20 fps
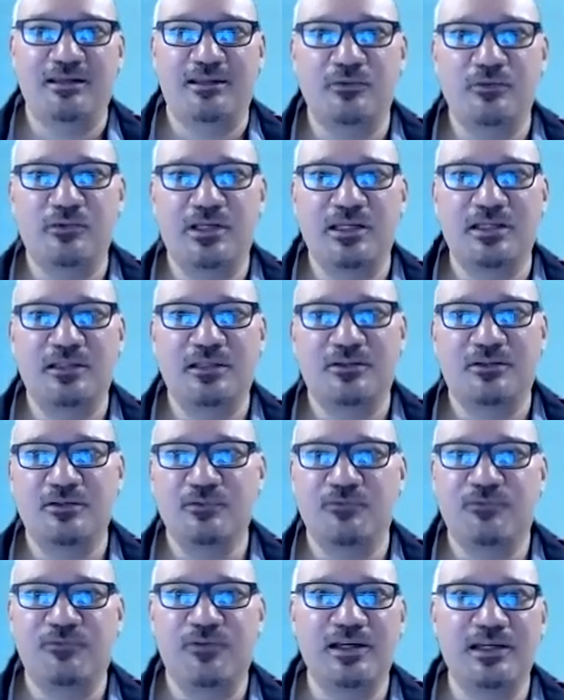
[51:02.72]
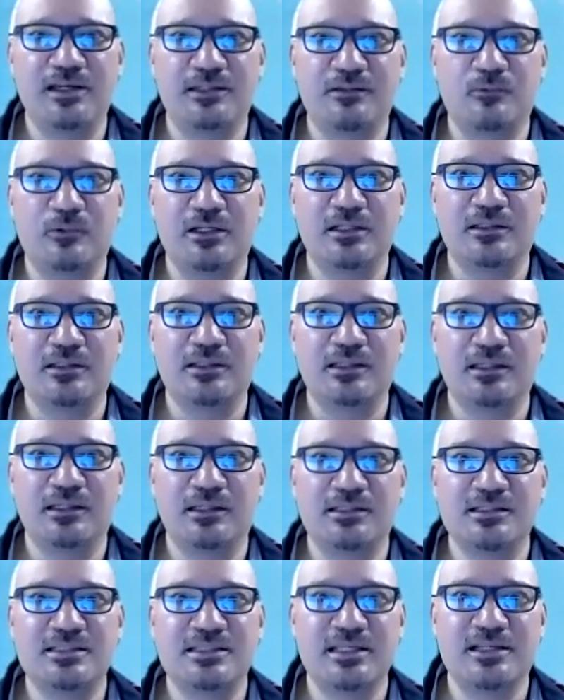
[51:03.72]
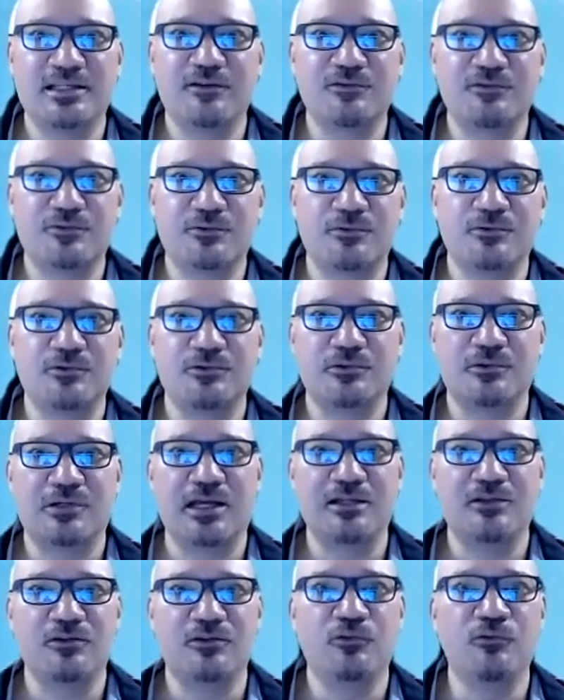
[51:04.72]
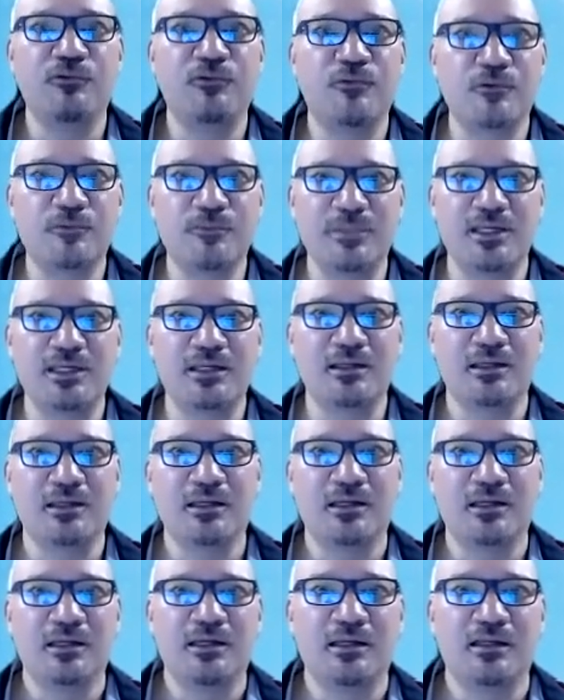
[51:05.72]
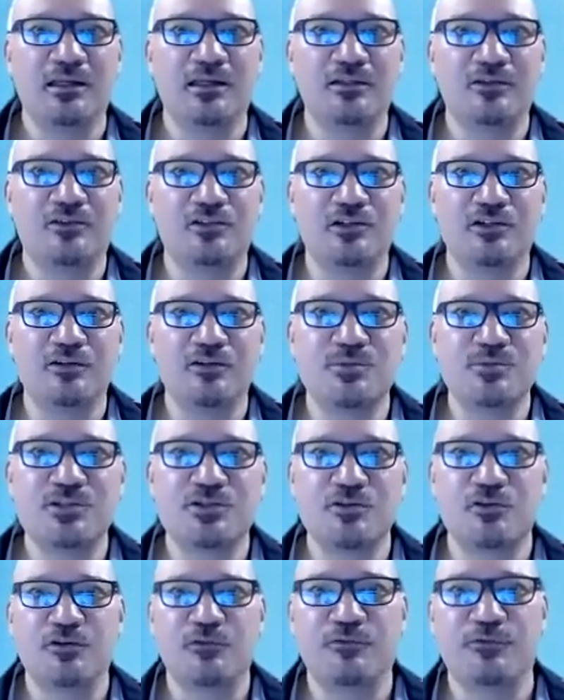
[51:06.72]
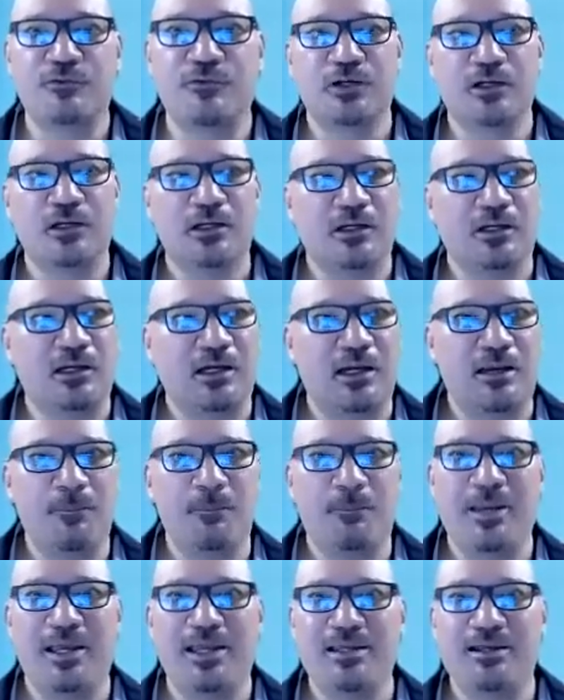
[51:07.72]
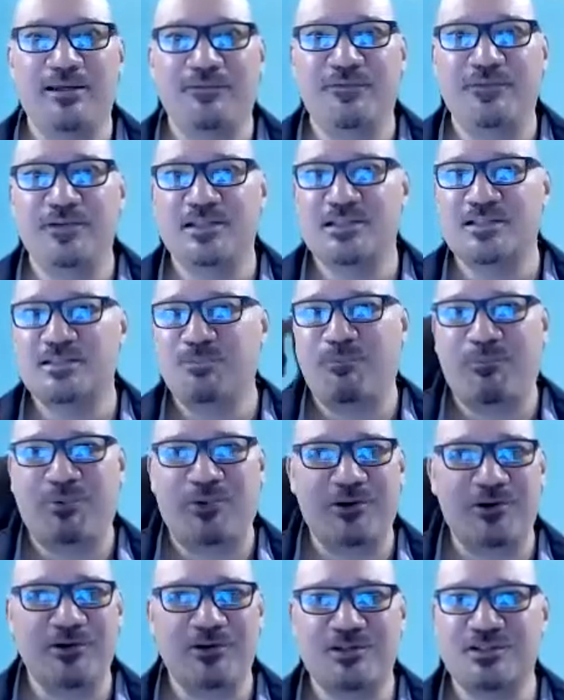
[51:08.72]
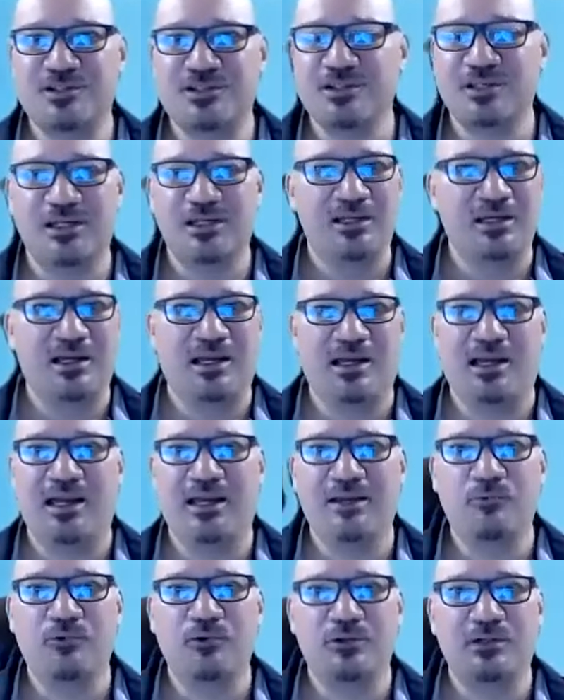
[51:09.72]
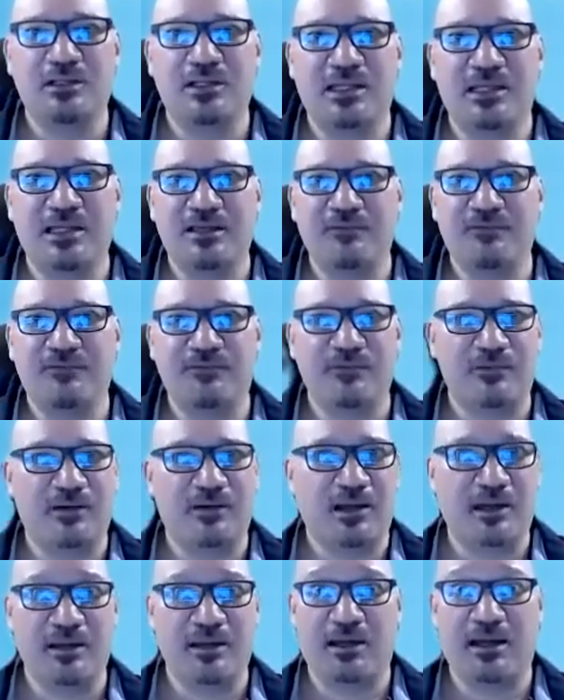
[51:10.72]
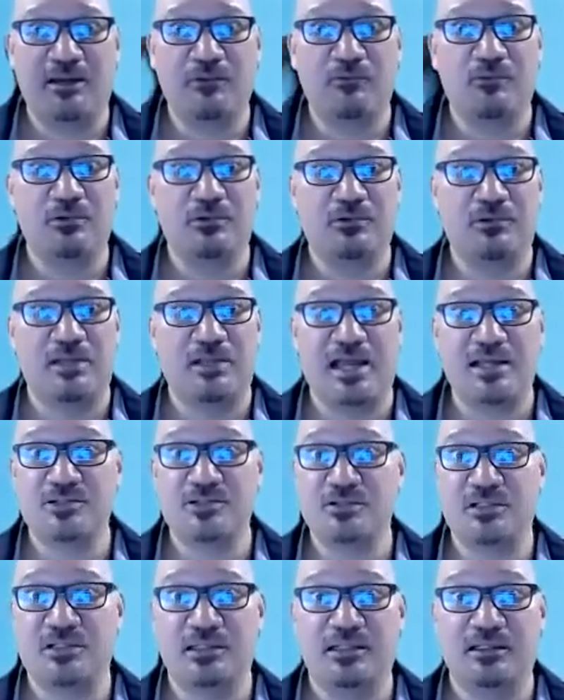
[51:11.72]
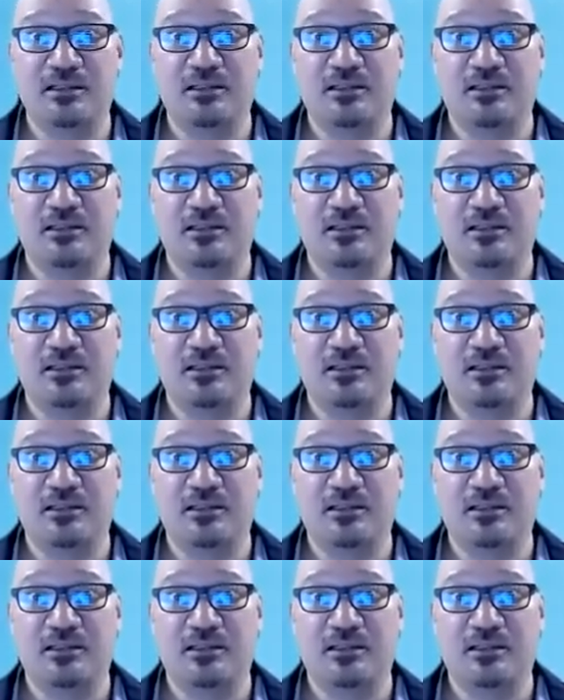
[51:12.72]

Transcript: looking to find what the city of Toronto can do for me in terms of benefits, perks. I would actually,